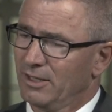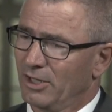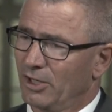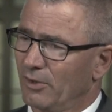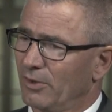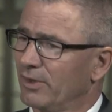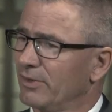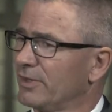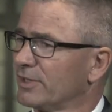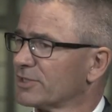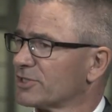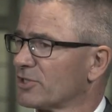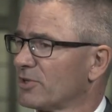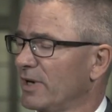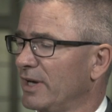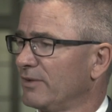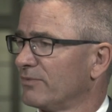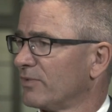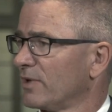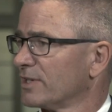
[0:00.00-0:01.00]
You know, there's
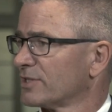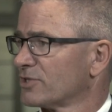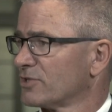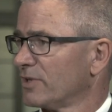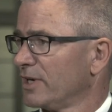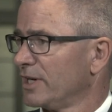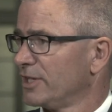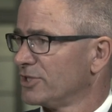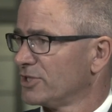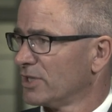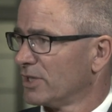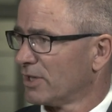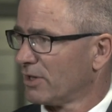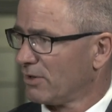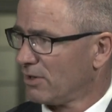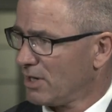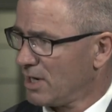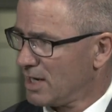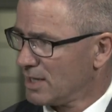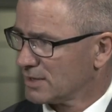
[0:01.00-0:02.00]
great frustration
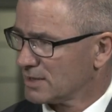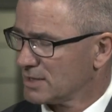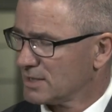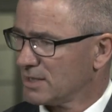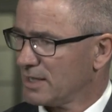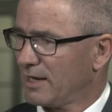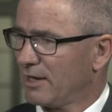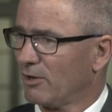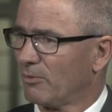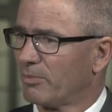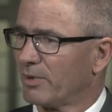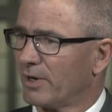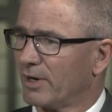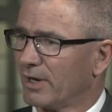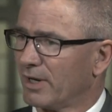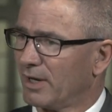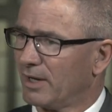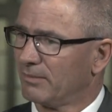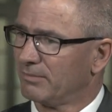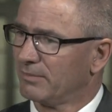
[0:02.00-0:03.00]
across
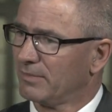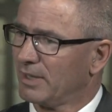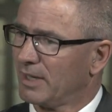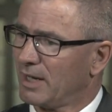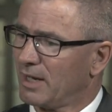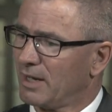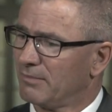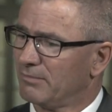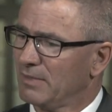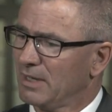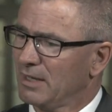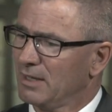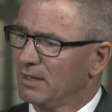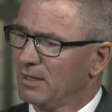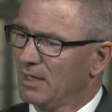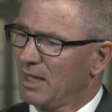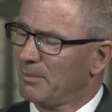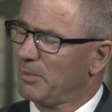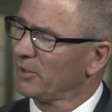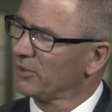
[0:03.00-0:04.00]
Alberta
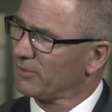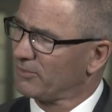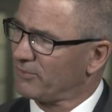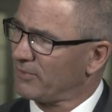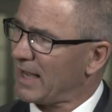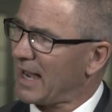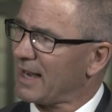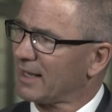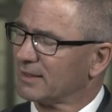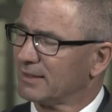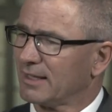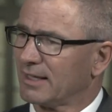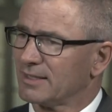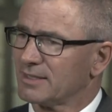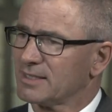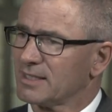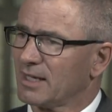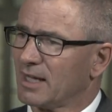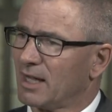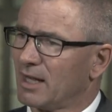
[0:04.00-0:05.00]
about the fact
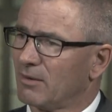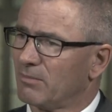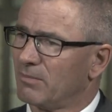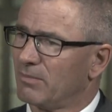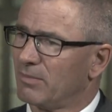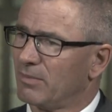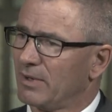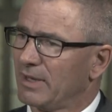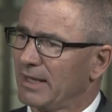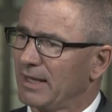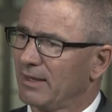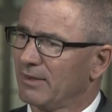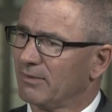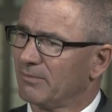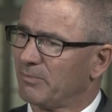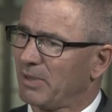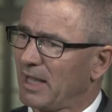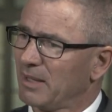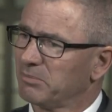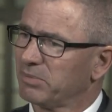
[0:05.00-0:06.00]
that
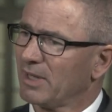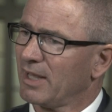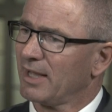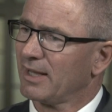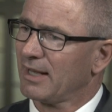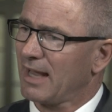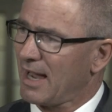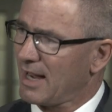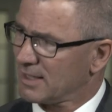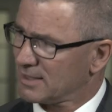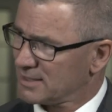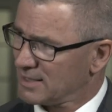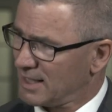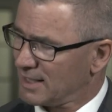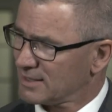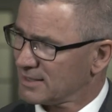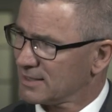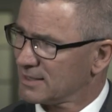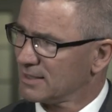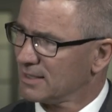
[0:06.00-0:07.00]
pipeline
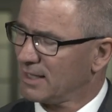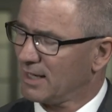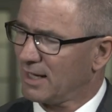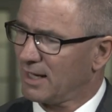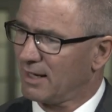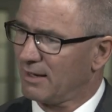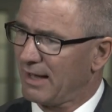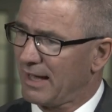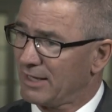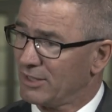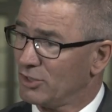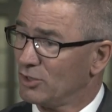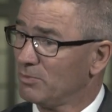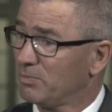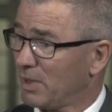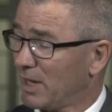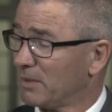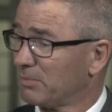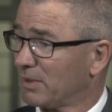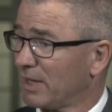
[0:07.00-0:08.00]
access and new
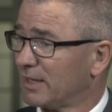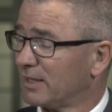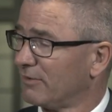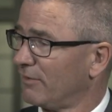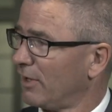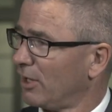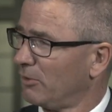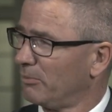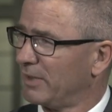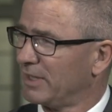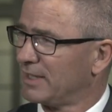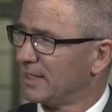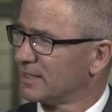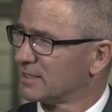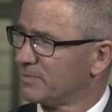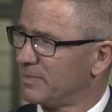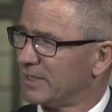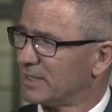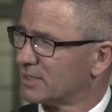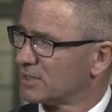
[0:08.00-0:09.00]
pipeline development
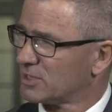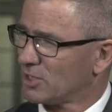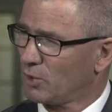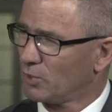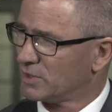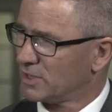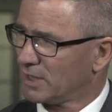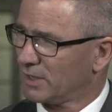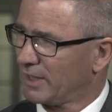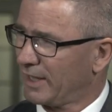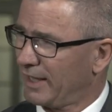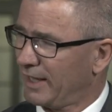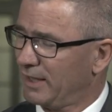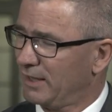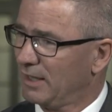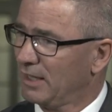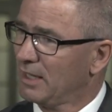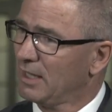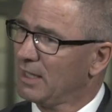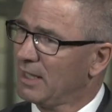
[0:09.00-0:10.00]
has been so
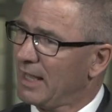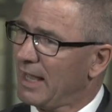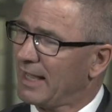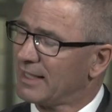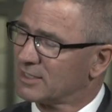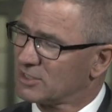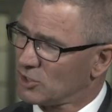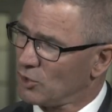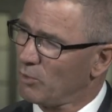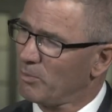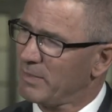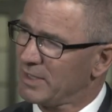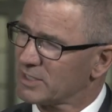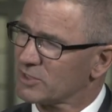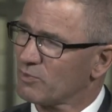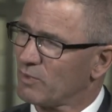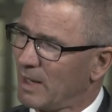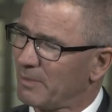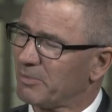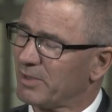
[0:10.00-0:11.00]
delayed and so
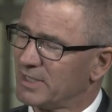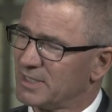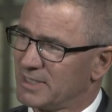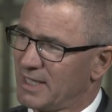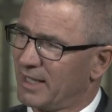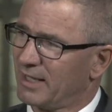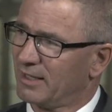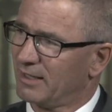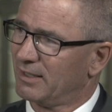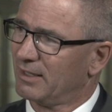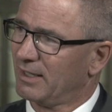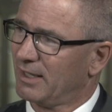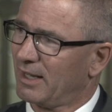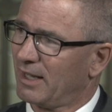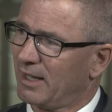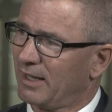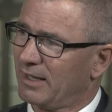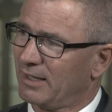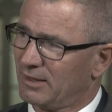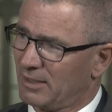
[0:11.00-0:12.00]
misrepresented
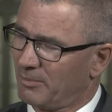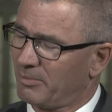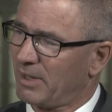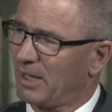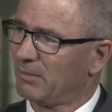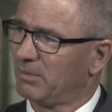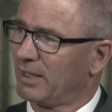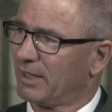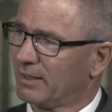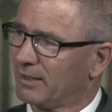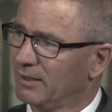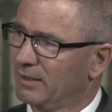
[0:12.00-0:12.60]
in the public.